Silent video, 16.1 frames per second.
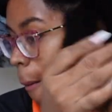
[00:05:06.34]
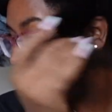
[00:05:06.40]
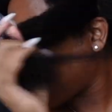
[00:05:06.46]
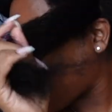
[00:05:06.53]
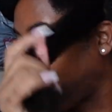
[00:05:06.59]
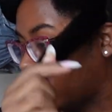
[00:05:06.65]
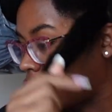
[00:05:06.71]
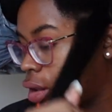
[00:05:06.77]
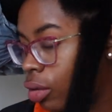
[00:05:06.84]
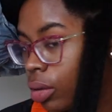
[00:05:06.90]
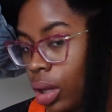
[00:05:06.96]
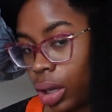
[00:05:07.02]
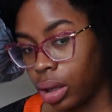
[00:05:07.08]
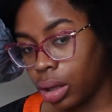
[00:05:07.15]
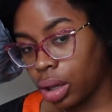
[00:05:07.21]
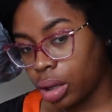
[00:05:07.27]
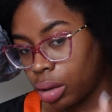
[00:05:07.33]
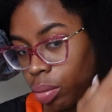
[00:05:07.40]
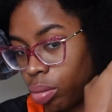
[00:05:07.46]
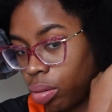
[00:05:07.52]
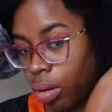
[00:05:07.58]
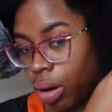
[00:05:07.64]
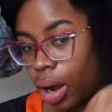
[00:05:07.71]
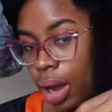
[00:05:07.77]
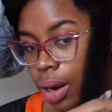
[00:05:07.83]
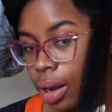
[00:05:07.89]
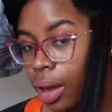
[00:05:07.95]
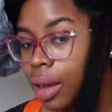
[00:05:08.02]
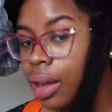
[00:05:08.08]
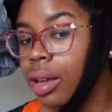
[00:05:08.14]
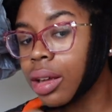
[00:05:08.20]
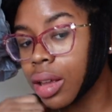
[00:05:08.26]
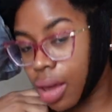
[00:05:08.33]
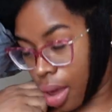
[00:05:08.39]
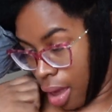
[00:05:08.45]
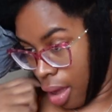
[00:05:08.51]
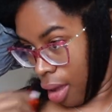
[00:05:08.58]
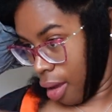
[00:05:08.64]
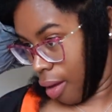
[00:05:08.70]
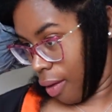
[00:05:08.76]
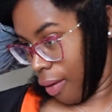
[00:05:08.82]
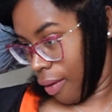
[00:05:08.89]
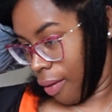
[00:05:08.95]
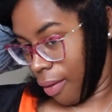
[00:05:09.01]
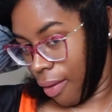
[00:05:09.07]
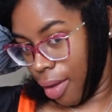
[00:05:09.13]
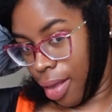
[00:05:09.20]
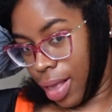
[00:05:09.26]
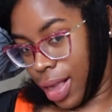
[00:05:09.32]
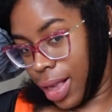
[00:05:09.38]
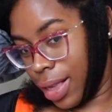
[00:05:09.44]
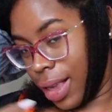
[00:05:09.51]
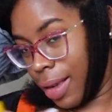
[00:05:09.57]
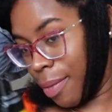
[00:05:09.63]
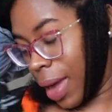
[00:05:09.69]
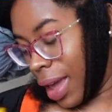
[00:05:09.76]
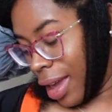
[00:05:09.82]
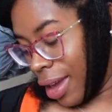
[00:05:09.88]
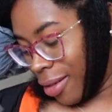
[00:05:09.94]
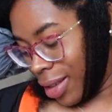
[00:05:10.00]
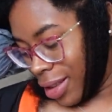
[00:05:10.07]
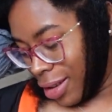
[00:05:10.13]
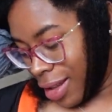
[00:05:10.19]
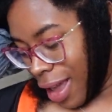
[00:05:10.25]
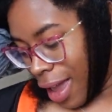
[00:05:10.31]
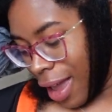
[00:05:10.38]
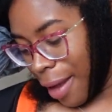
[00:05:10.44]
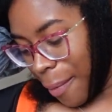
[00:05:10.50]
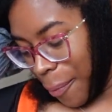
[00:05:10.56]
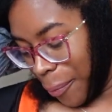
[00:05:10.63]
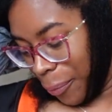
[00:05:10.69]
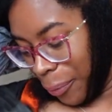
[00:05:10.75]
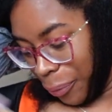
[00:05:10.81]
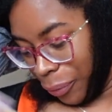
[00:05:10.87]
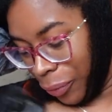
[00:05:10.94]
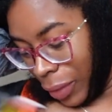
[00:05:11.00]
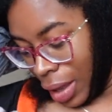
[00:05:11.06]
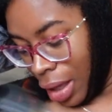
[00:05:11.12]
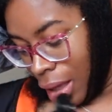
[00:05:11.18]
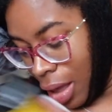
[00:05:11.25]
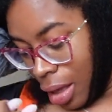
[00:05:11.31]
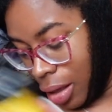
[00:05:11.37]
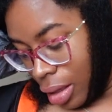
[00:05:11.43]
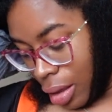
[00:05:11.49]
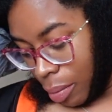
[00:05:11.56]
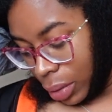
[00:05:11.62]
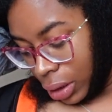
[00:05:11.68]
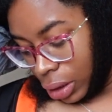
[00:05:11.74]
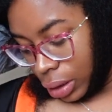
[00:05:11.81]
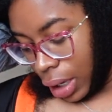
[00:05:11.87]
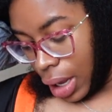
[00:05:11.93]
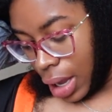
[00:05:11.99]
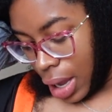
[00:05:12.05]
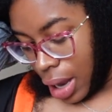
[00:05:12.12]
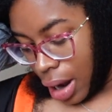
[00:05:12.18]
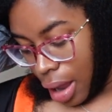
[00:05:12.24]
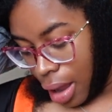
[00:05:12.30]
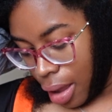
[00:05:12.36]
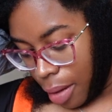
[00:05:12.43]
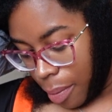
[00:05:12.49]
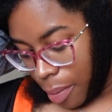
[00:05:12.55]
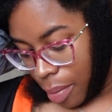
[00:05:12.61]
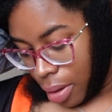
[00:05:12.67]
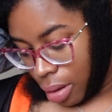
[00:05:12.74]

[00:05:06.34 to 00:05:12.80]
by using this product. Does anybody else see that? So I'm gonna shake it up,